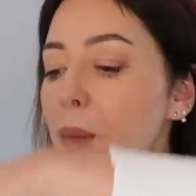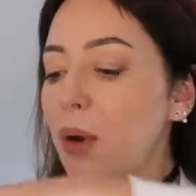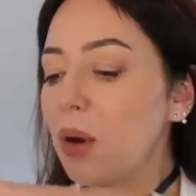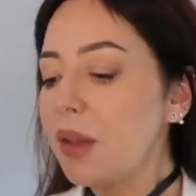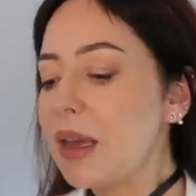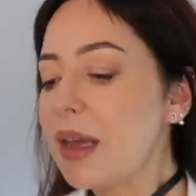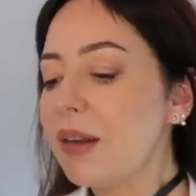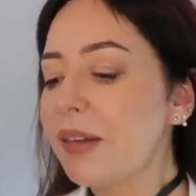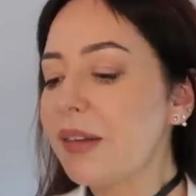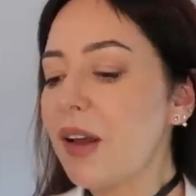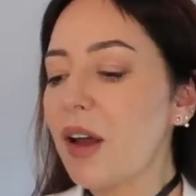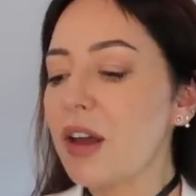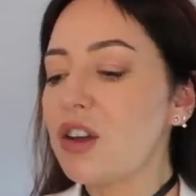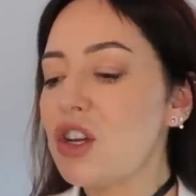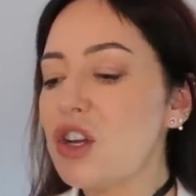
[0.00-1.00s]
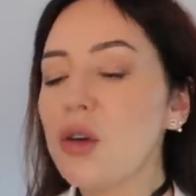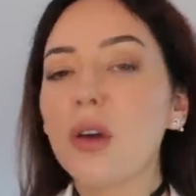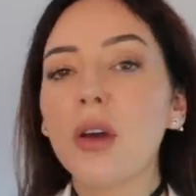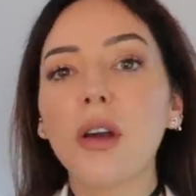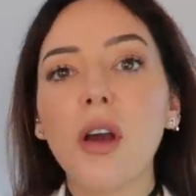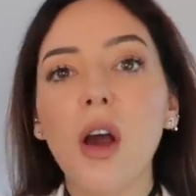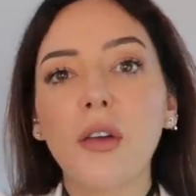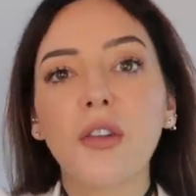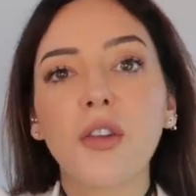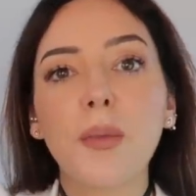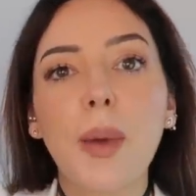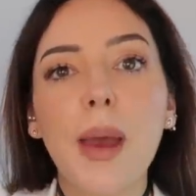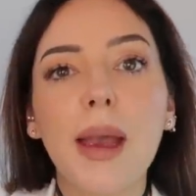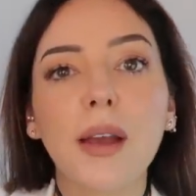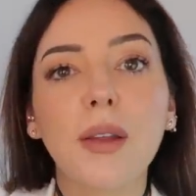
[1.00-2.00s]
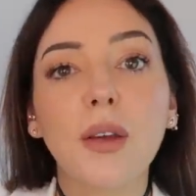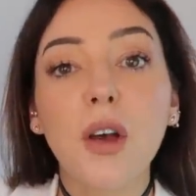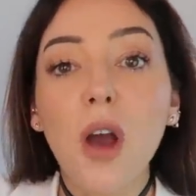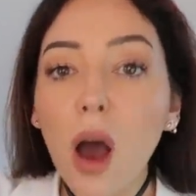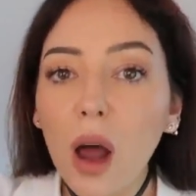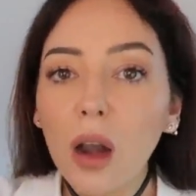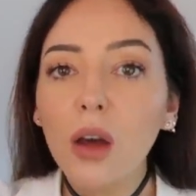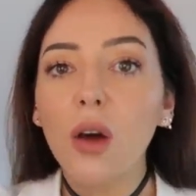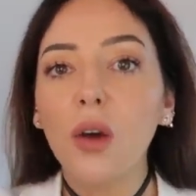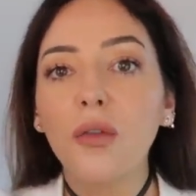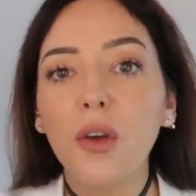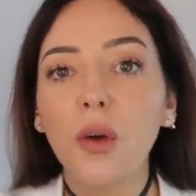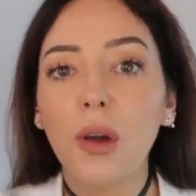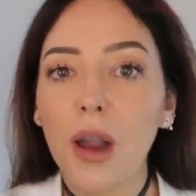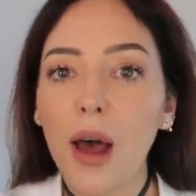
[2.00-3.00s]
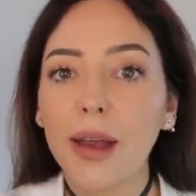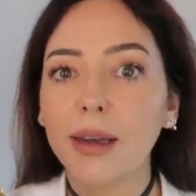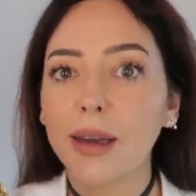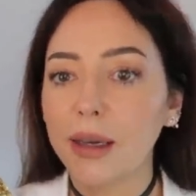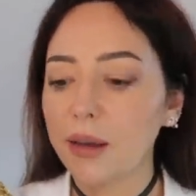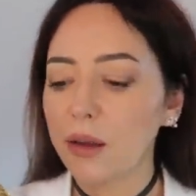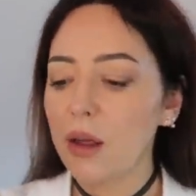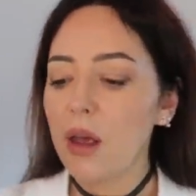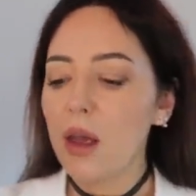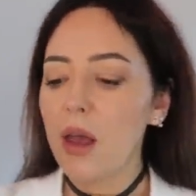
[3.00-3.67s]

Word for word: but on the inside you can custom pick the color of your lining